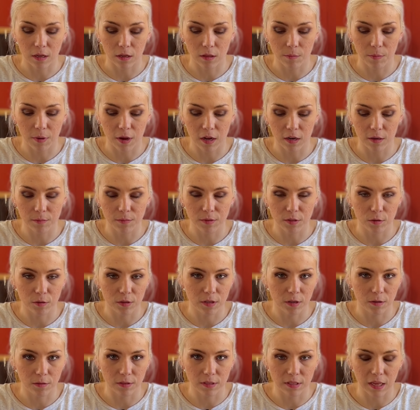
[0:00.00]
on the bottom so it
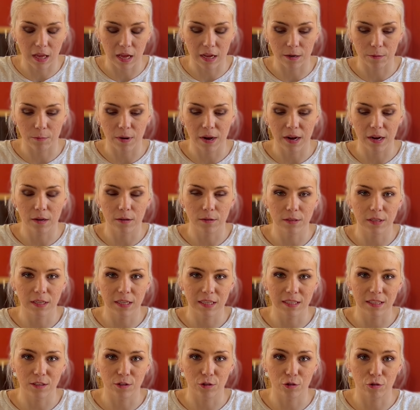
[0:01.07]
don't slide around.
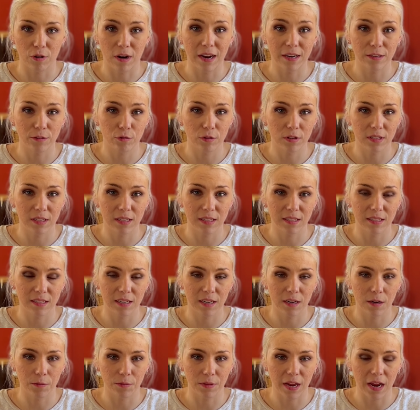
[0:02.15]
It's scratch
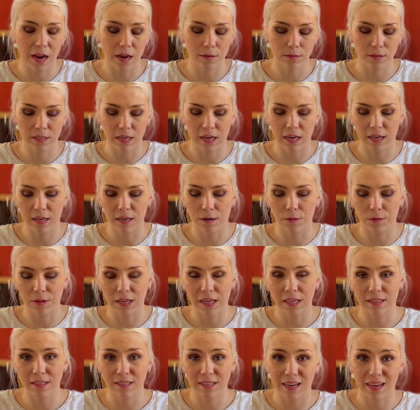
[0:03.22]
resistant on the outside. On the
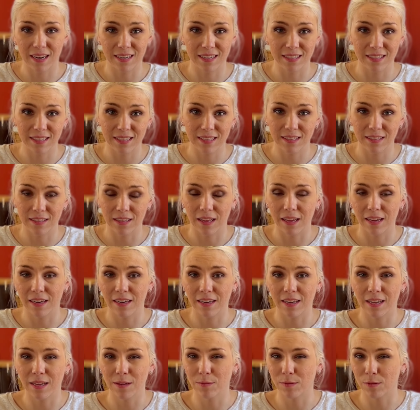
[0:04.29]
inside, it's
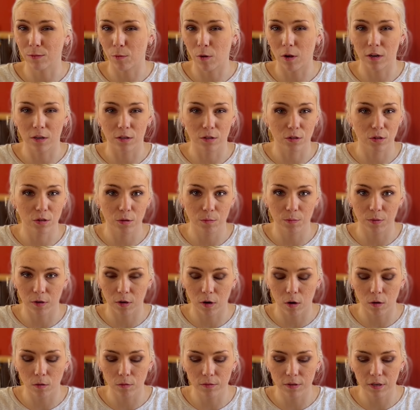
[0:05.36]
insulated, keeps the water super
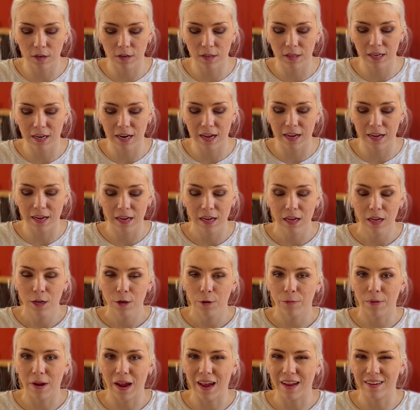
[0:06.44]
cold during the day.
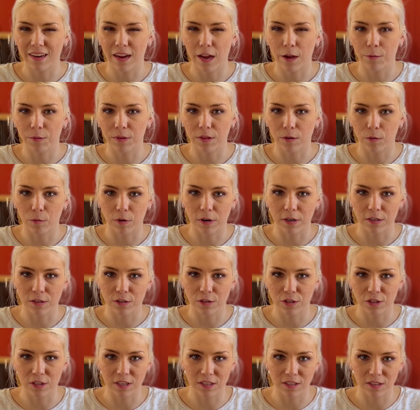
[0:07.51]
We had to go with orange
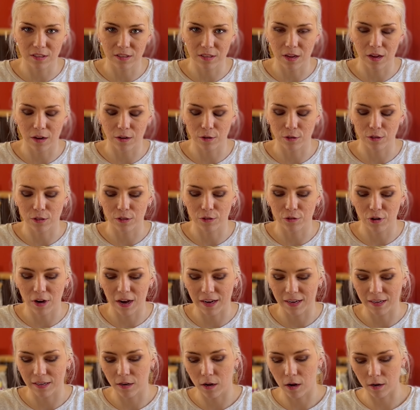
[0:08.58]
since Gunner's a
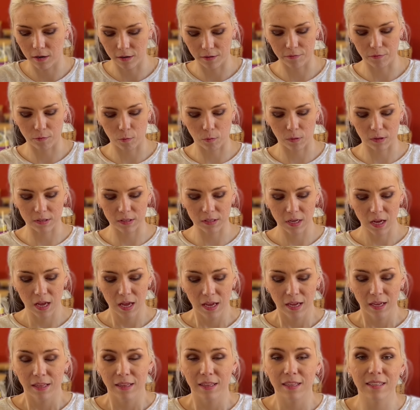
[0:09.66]
tracking dog, of course.
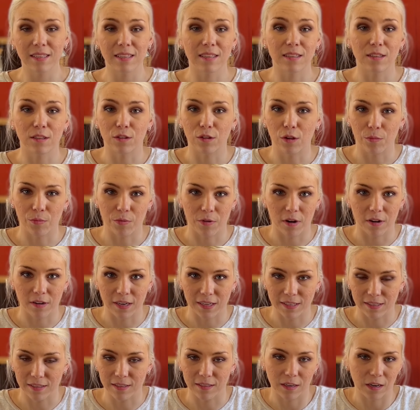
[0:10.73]
This is a super
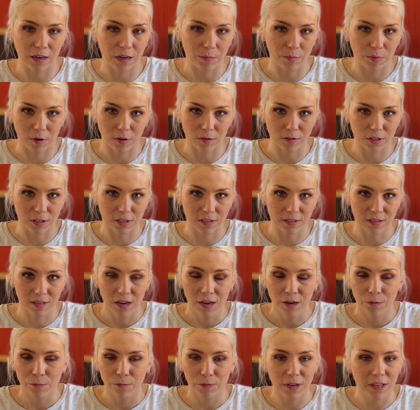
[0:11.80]
unnecessary purchase.
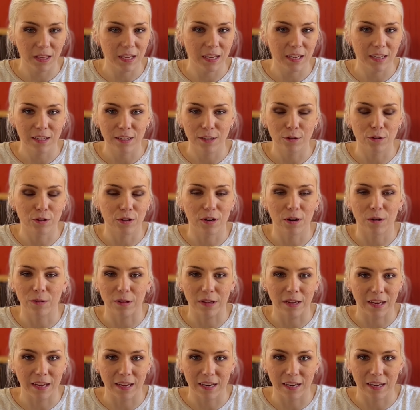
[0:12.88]
Really, you should
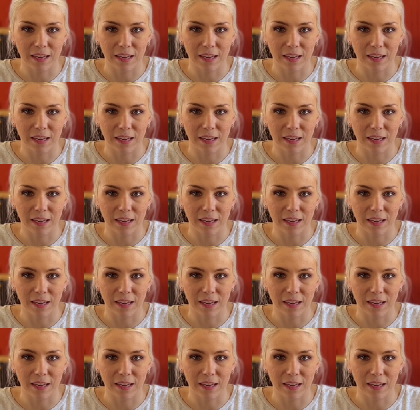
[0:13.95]
only get